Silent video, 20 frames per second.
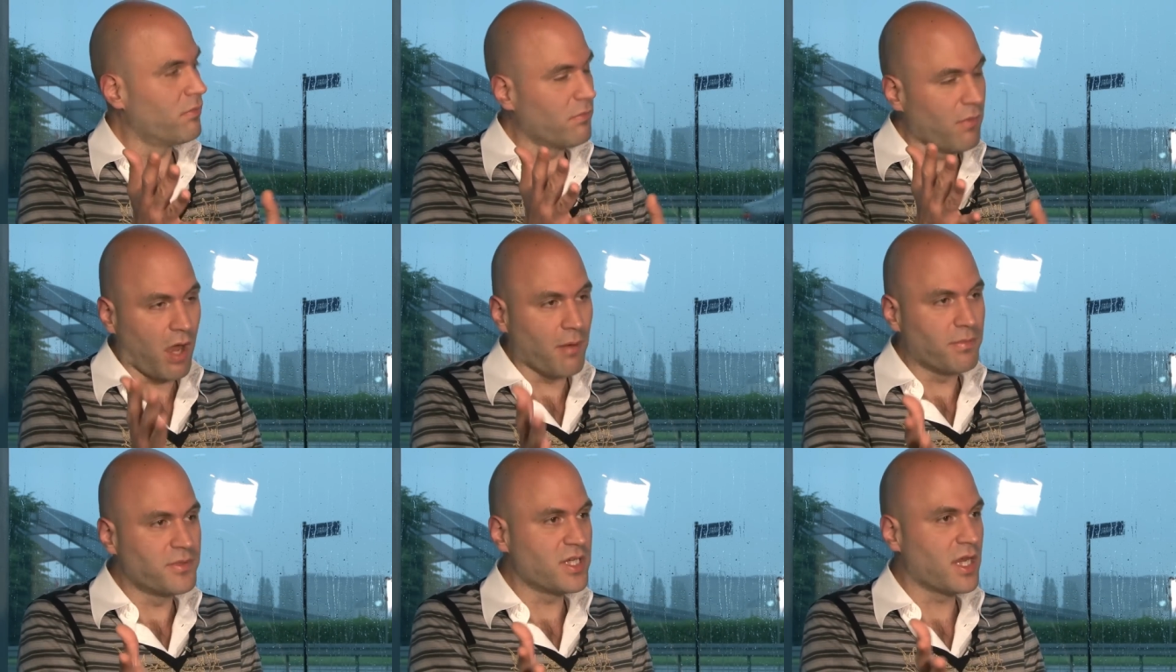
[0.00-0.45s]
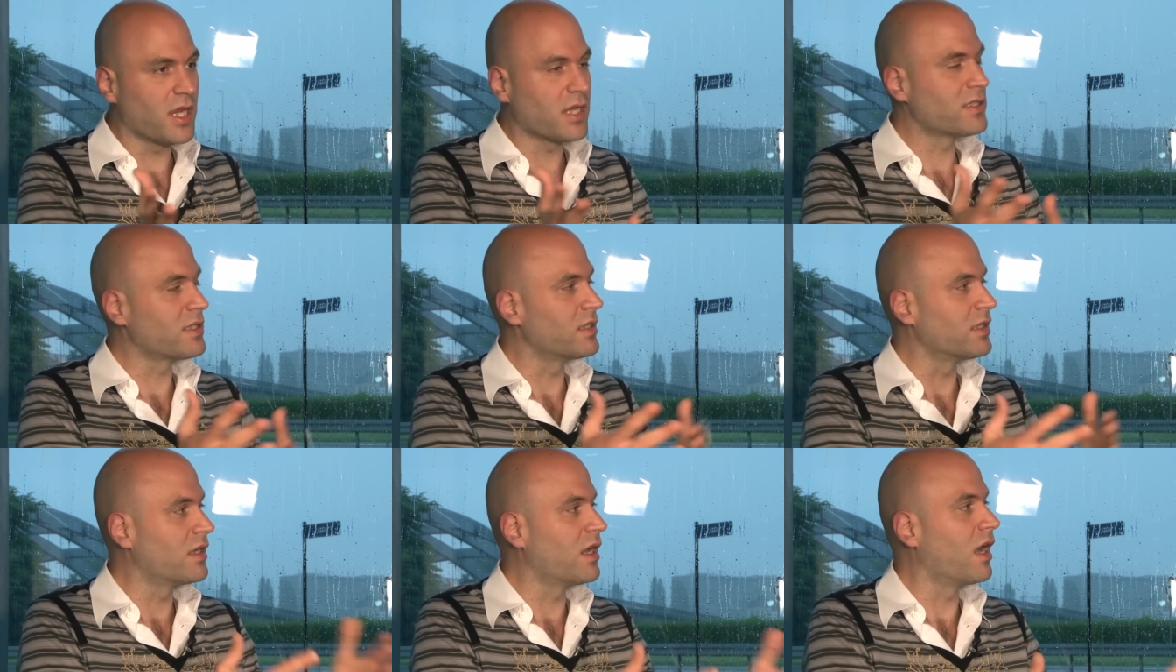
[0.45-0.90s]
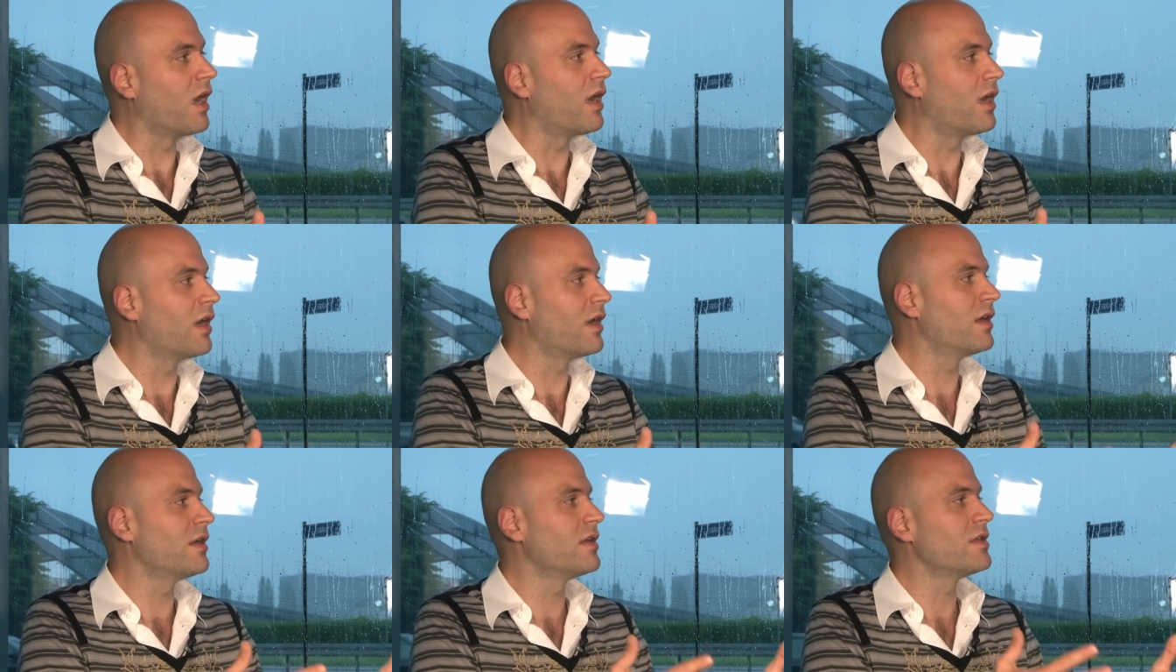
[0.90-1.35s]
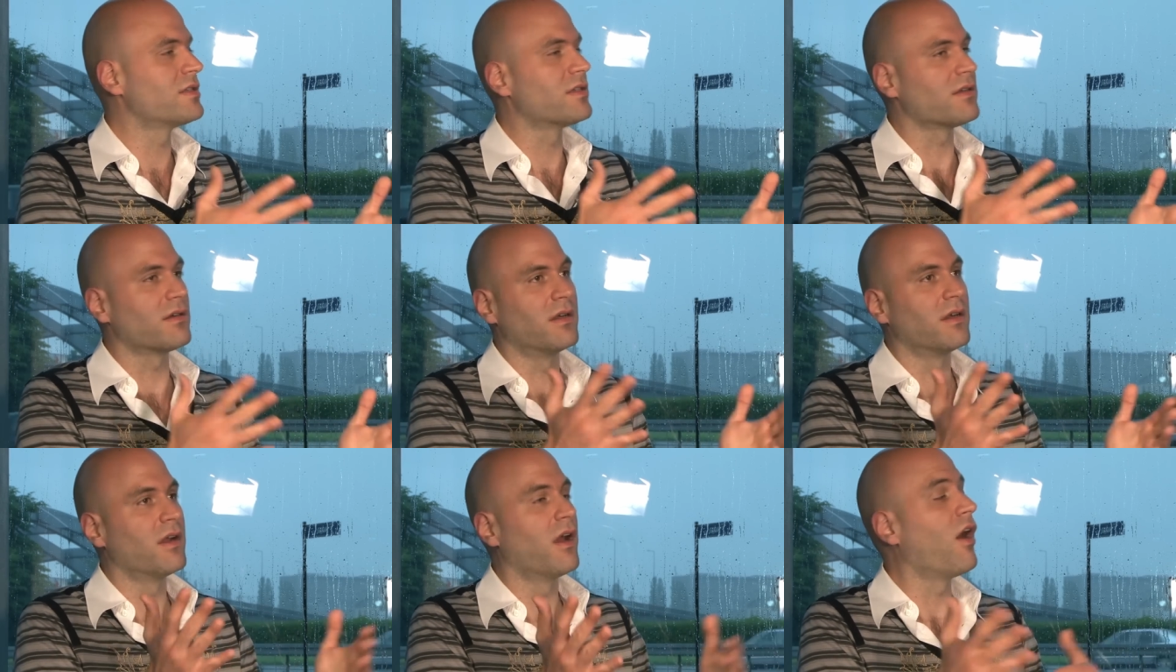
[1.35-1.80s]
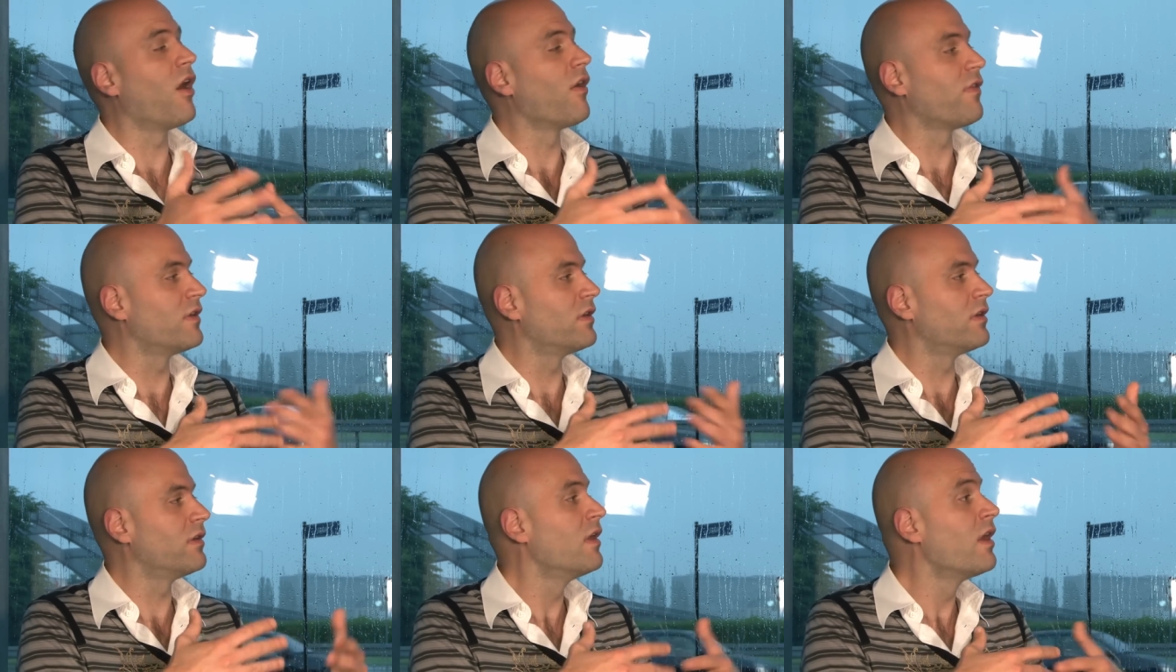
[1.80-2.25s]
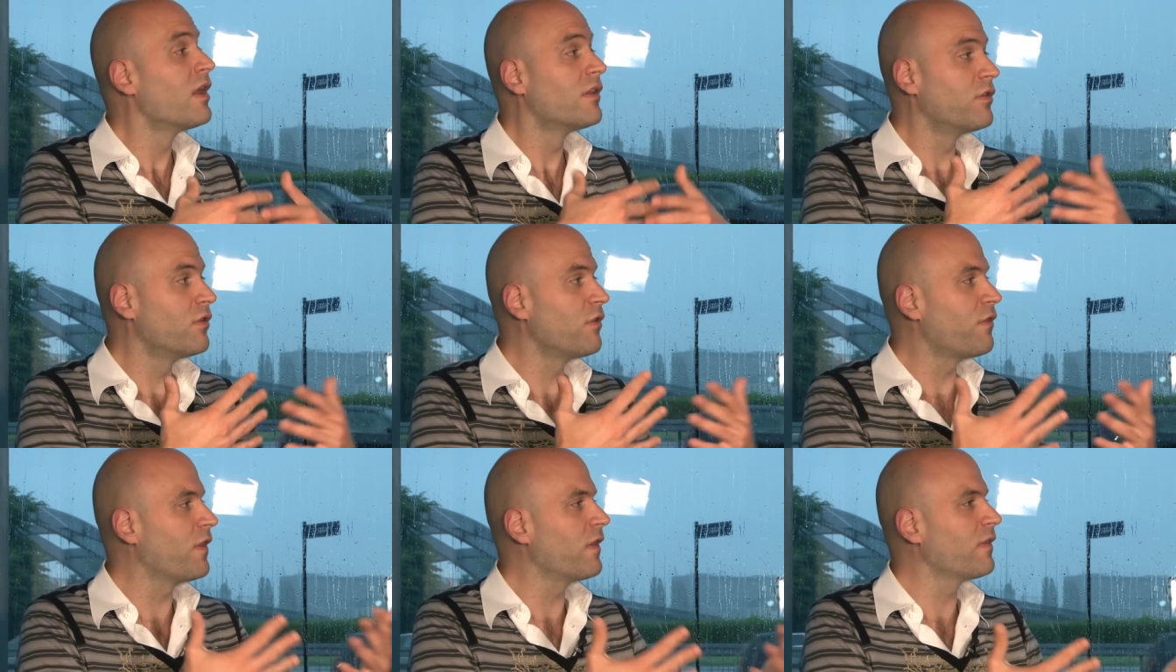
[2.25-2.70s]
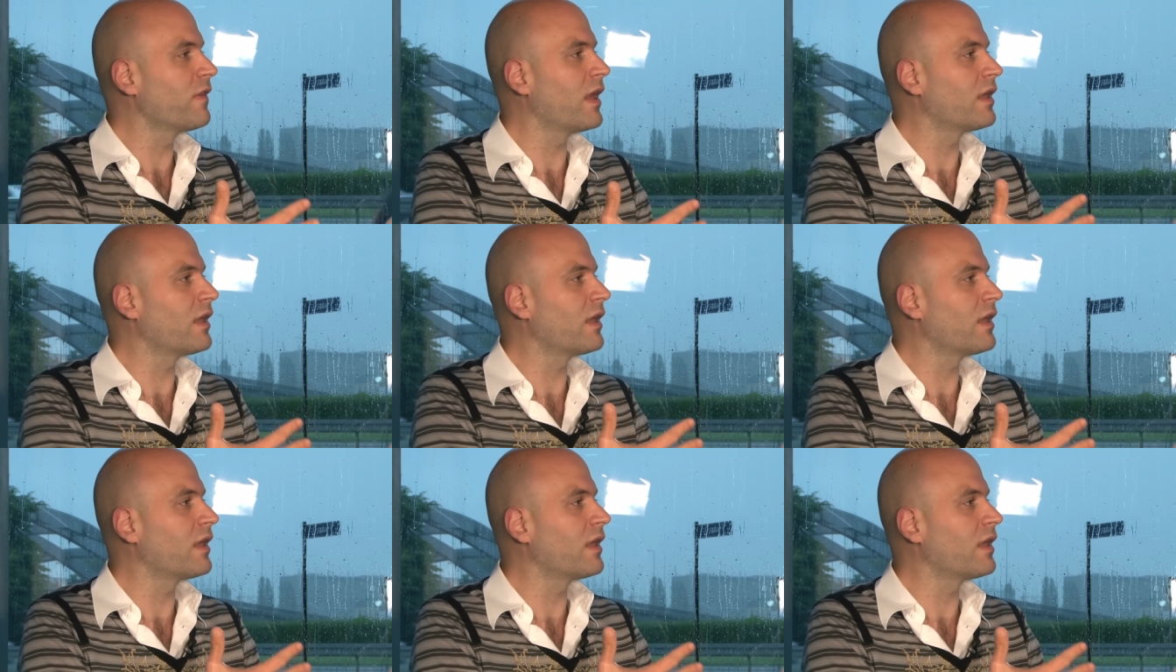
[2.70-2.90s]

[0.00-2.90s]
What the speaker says: objects and cars or other. Do you think